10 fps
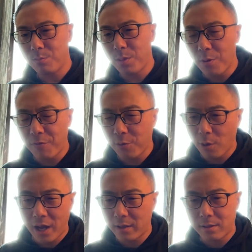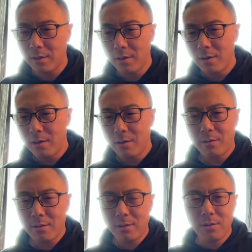People feel like
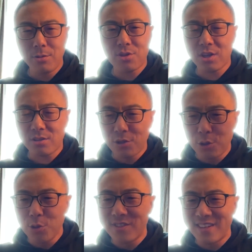you just use the